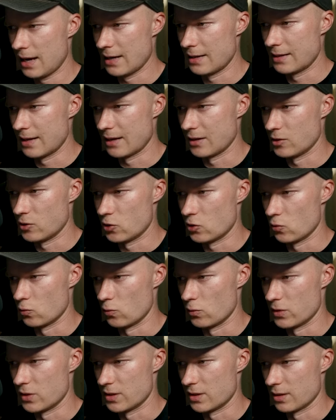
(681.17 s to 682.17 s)
and then
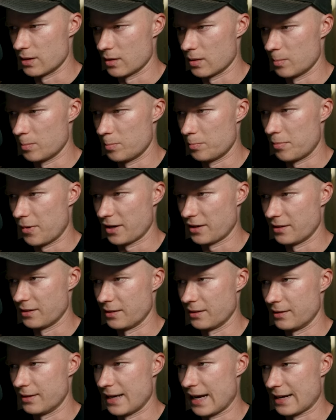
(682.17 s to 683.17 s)
choose the
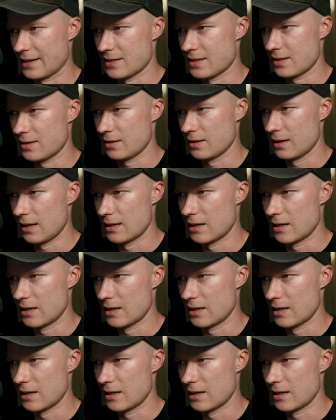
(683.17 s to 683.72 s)
button text.